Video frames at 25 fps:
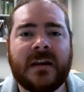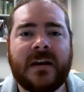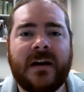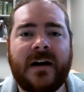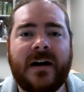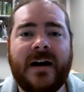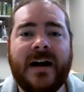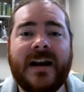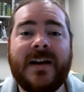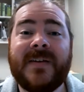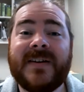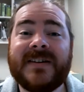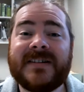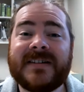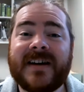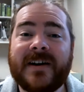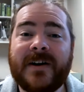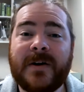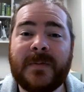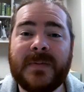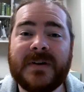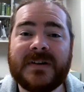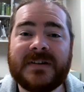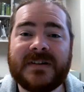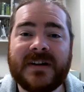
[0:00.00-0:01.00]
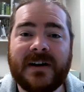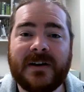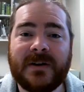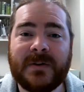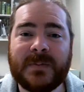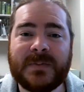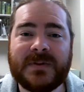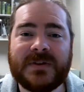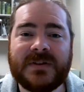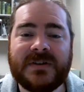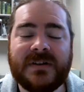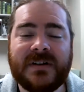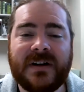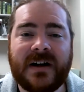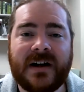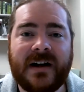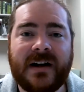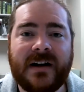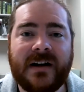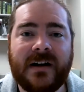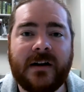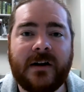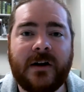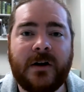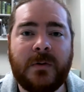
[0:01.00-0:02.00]
anyways, I hope this helps.
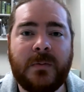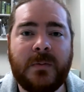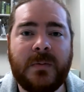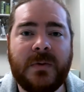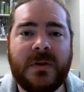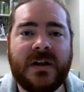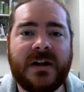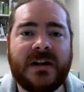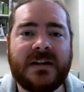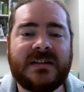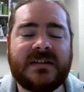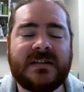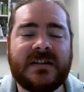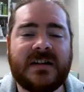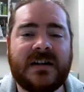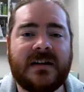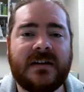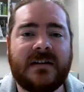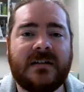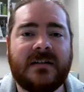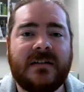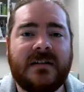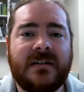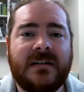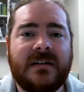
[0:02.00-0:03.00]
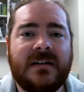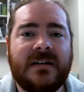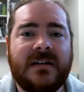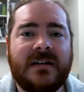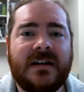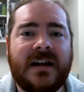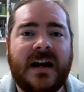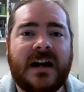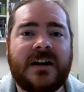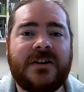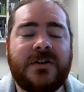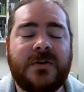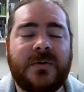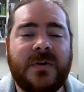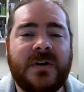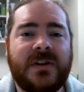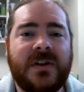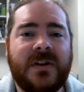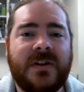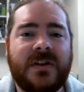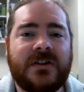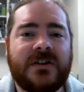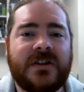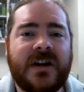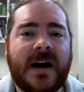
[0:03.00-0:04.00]
I hope that as you read through
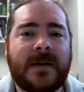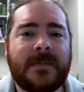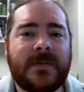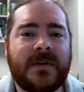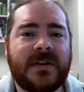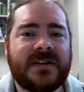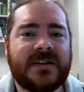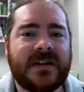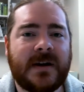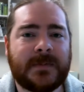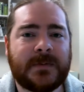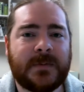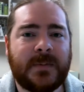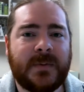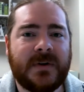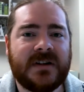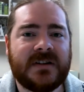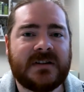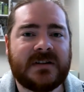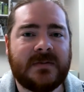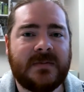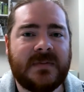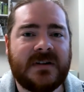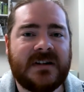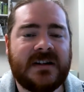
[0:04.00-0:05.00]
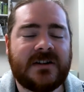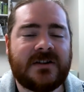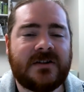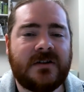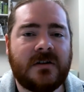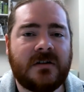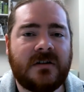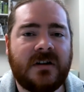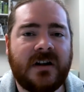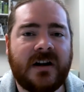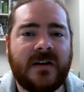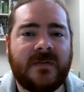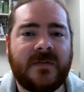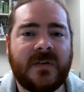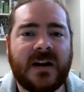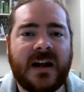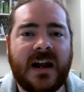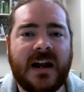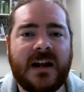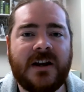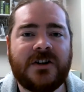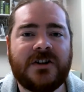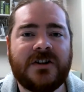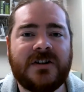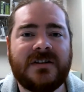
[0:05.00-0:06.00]
the chapter, this helps bring some additional
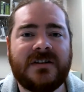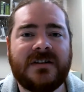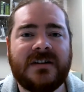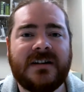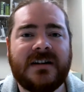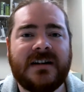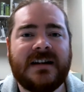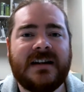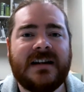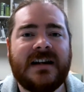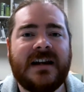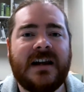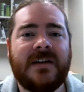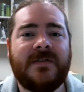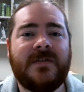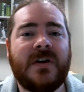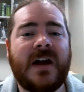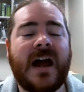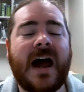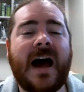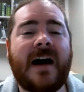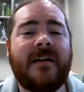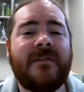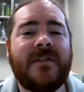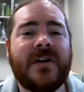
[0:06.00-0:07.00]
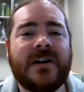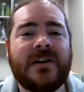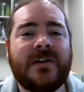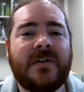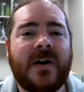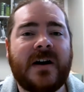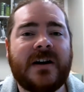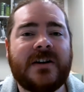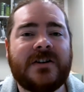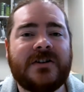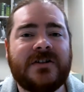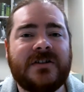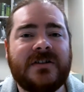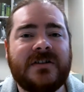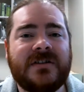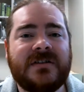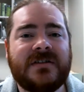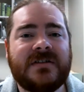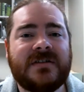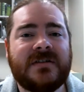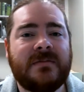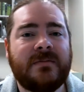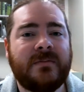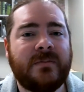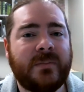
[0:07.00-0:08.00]
clarification. If you have any
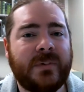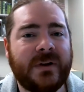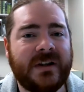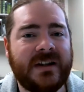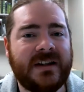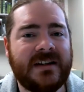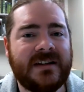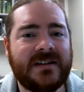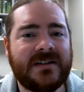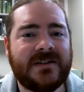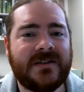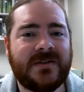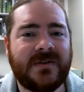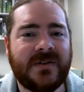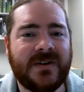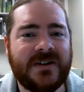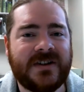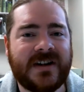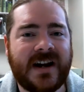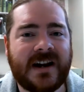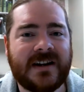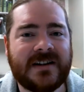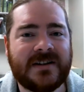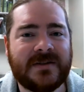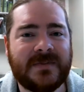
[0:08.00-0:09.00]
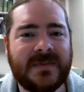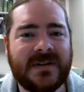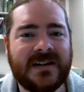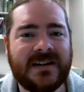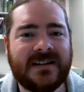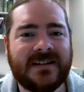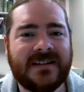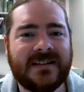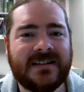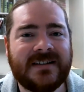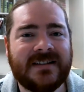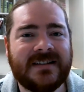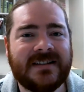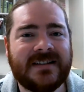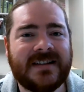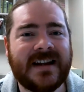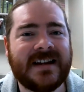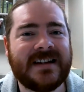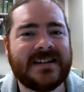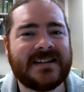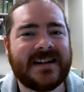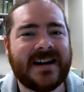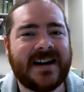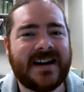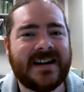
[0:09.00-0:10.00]
questions, please reach out to me.
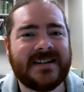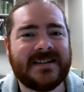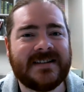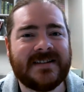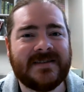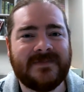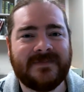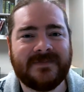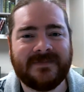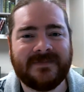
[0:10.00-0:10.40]
Thanks, guys.